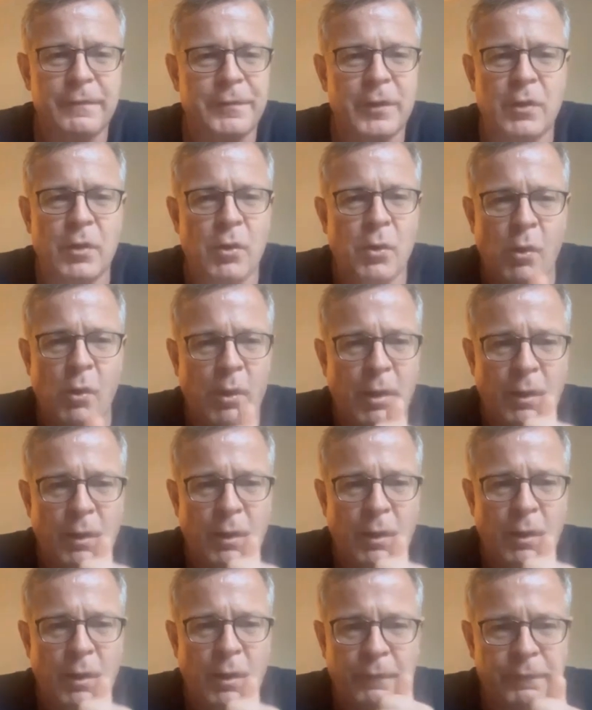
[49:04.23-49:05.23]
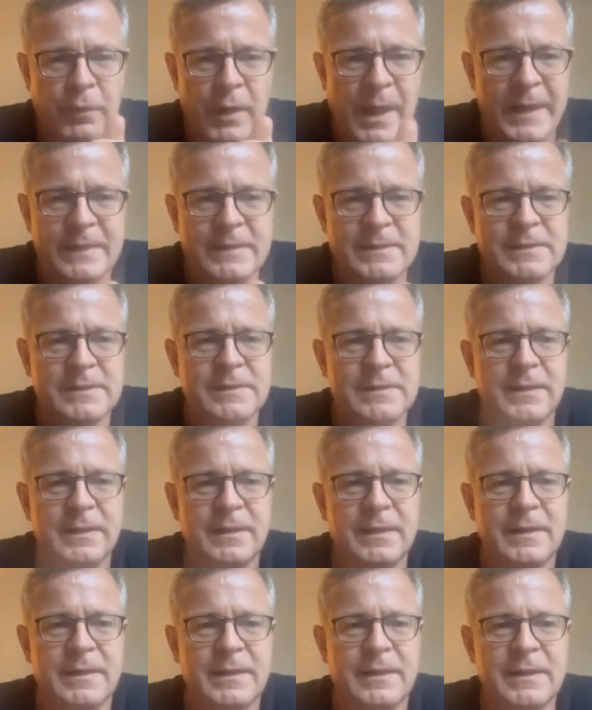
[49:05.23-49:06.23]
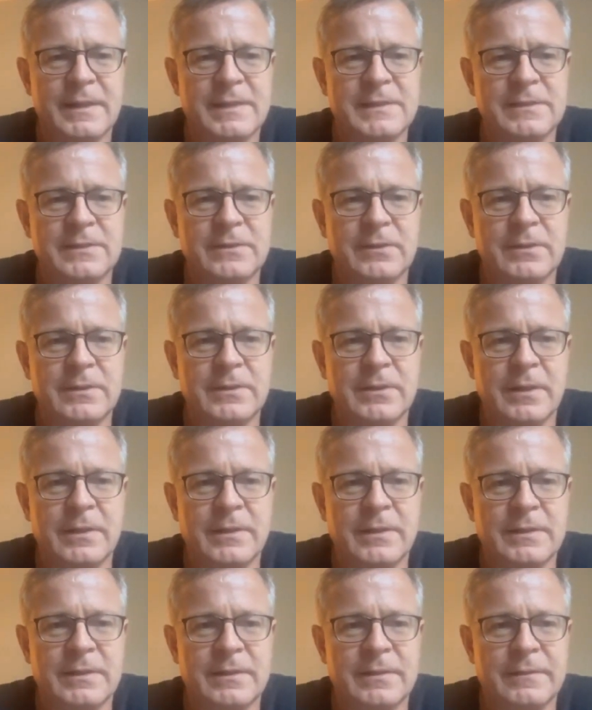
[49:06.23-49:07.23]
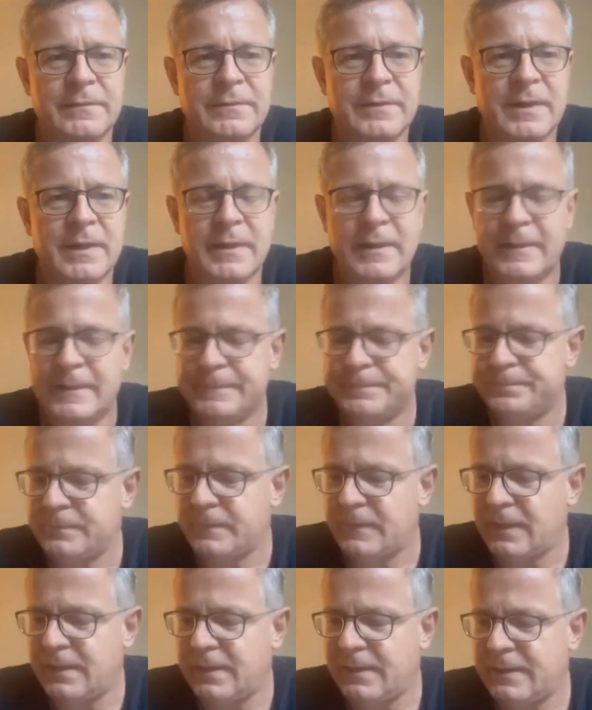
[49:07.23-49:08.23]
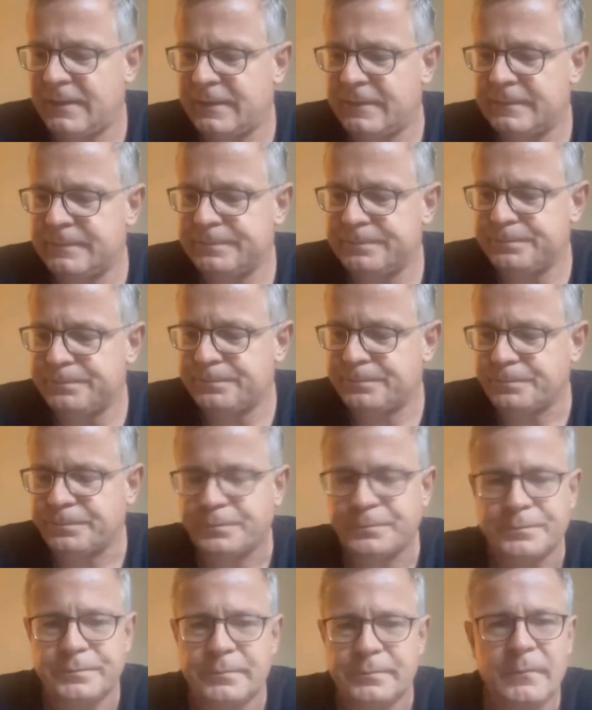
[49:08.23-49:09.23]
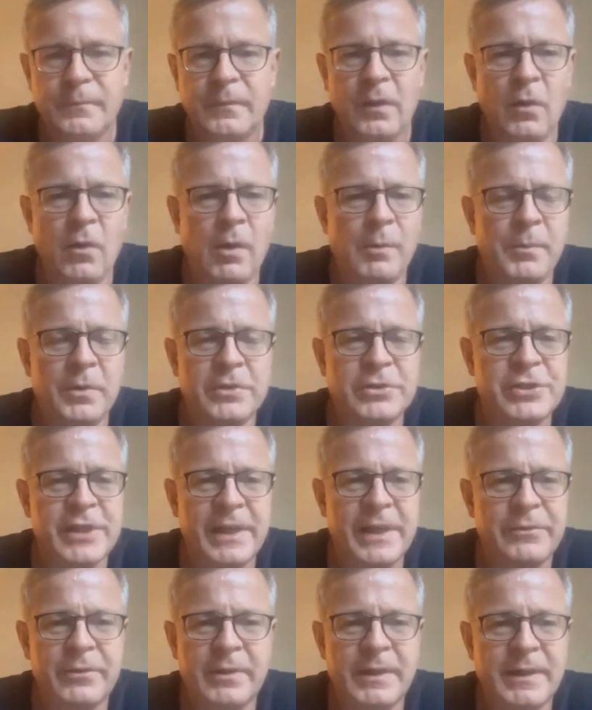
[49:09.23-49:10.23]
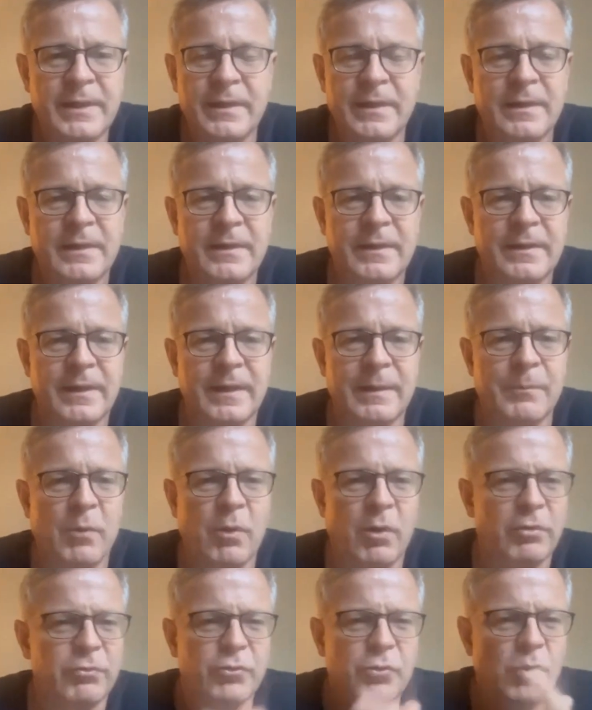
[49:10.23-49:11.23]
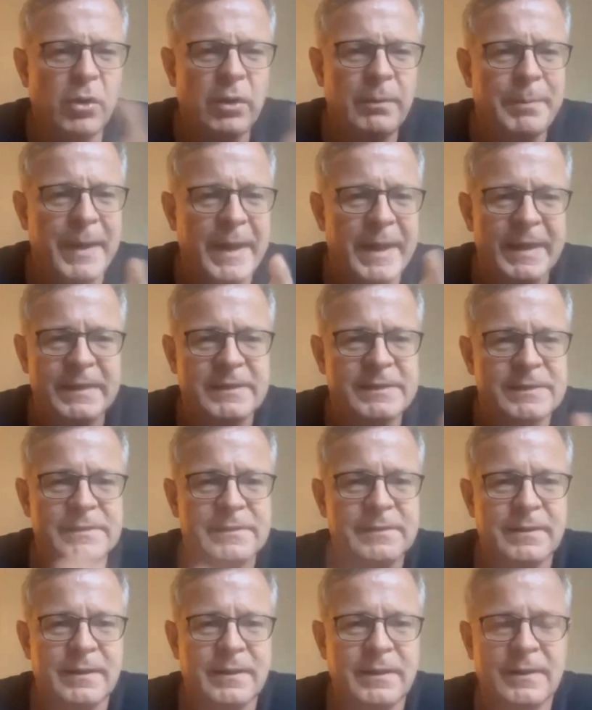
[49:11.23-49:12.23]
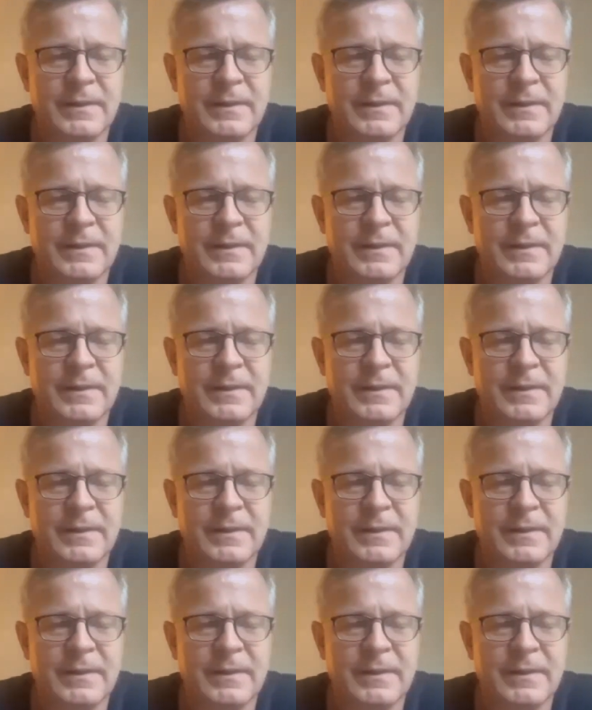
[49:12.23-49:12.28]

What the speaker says: of the core of rights as an alternative, or more generally, a more rule-based